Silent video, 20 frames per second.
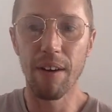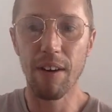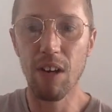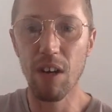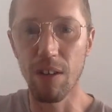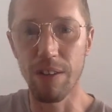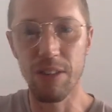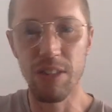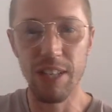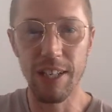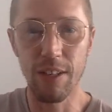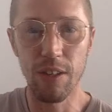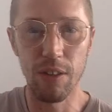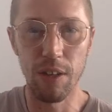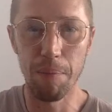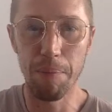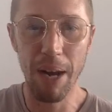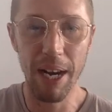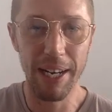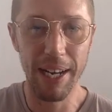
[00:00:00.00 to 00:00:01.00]
I can't see
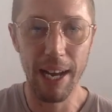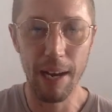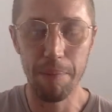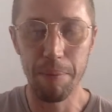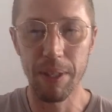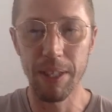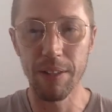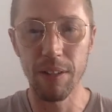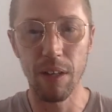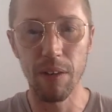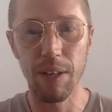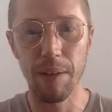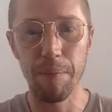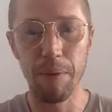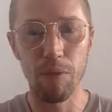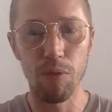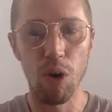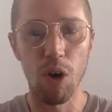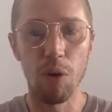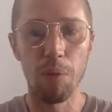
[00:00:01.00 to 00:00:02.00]
Koulibaly happening, don't get
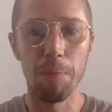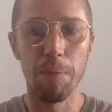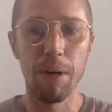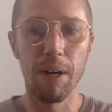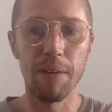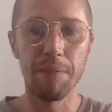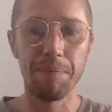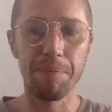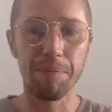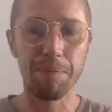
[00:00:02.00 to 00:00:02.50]
me wrong, but